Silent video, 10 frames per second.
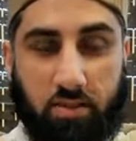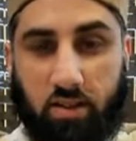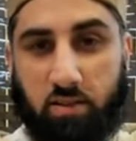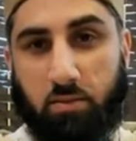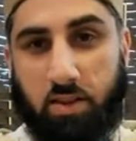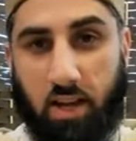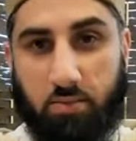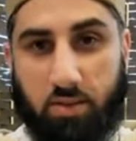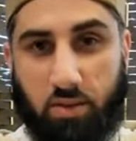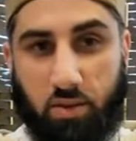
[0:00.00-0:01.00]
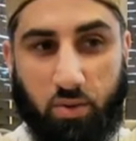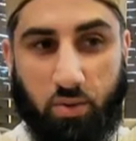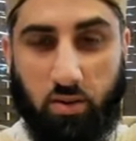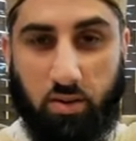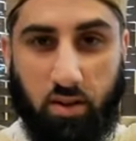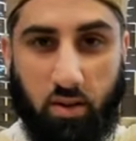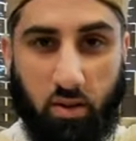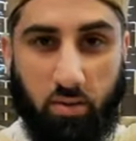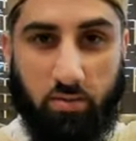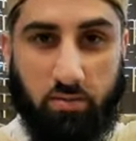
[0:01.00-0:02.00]
sometimes through, you
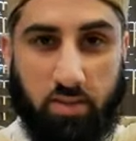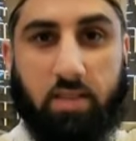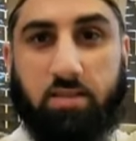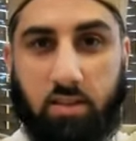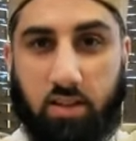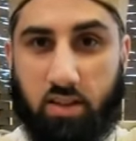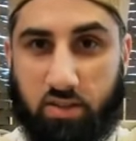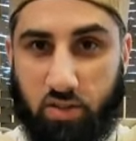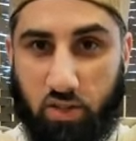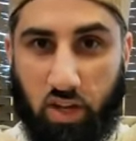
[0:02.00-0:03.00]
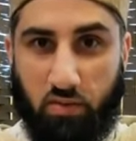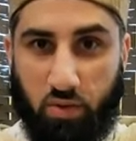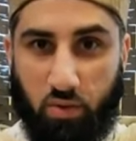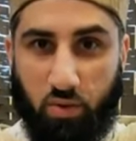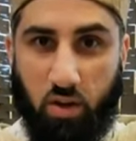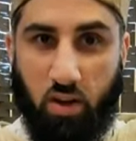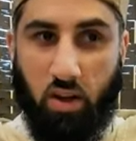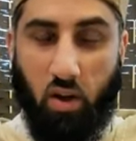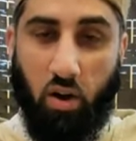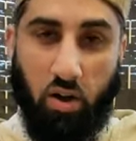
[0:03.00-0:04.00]
know, destiny. It's achieved through
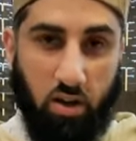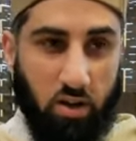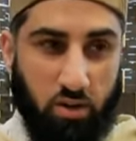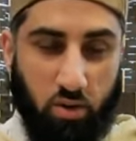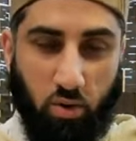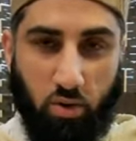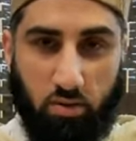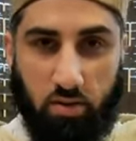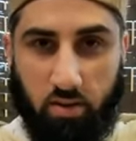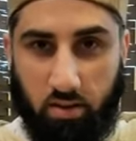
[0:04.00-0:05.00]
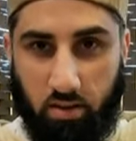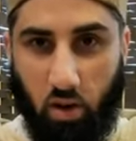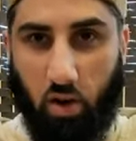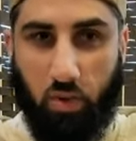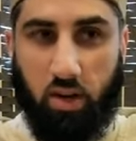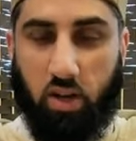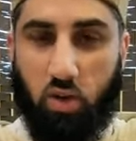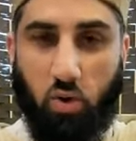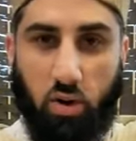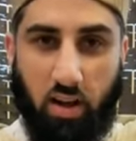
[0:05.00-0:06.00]
your hard work,
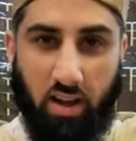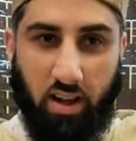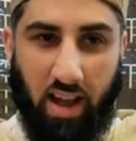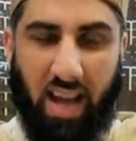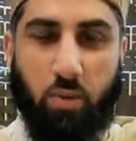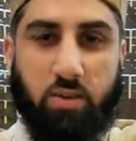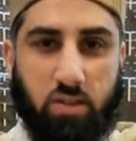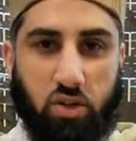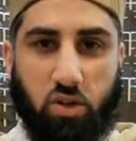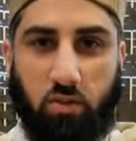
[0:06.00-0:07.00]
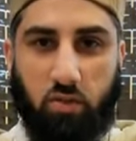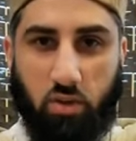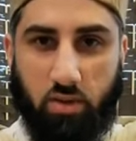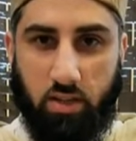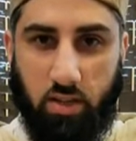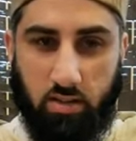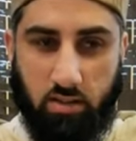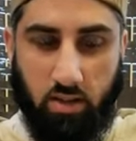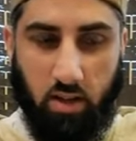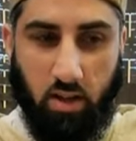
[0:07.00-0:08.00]
your acquisition of your good deeds.
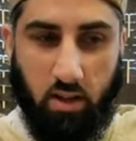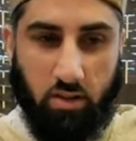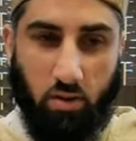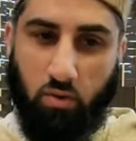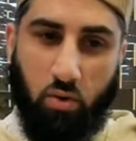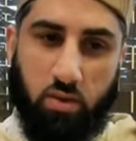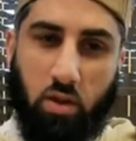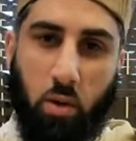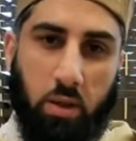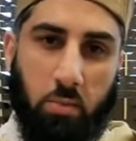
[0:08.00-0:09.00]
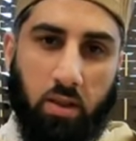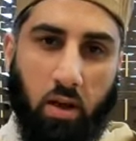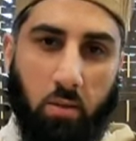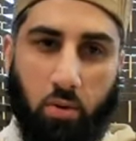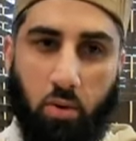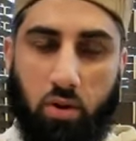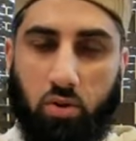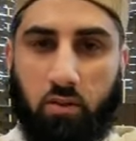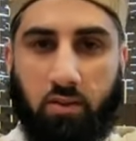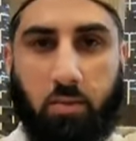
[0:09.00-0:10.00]
So of course, there are people that are born
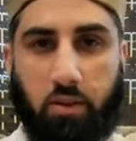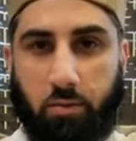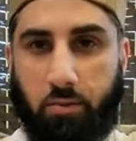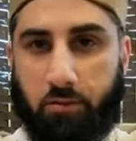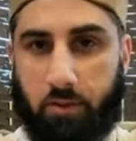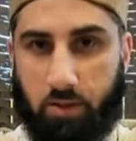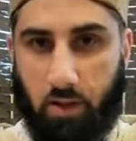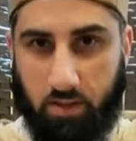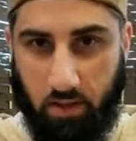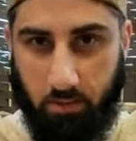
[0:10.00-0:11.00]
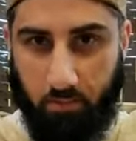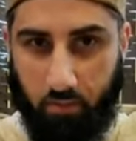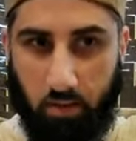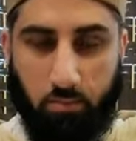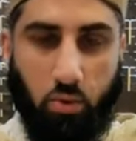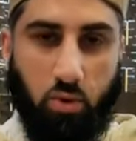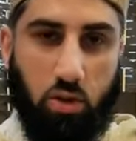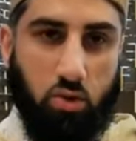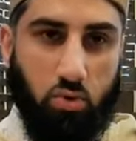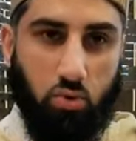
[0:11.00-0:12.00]
into the family of the Prophet sallallahu alaihi wasallam. They're born
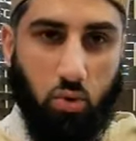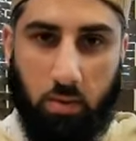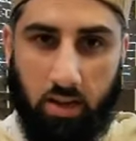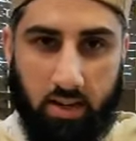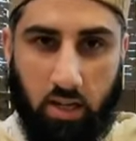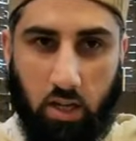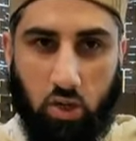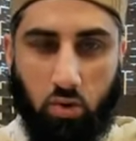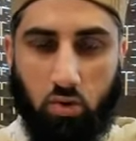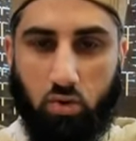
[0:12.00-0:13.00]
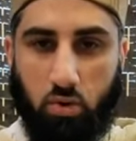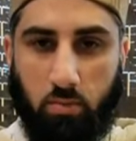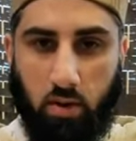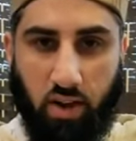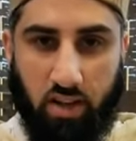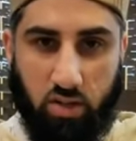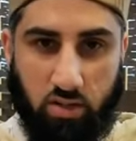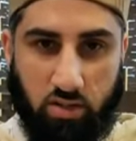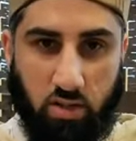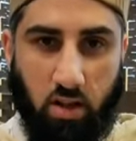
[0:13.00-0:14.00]
into noble lineage or to noble
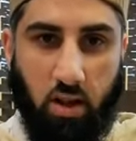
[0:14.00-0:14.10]
righteous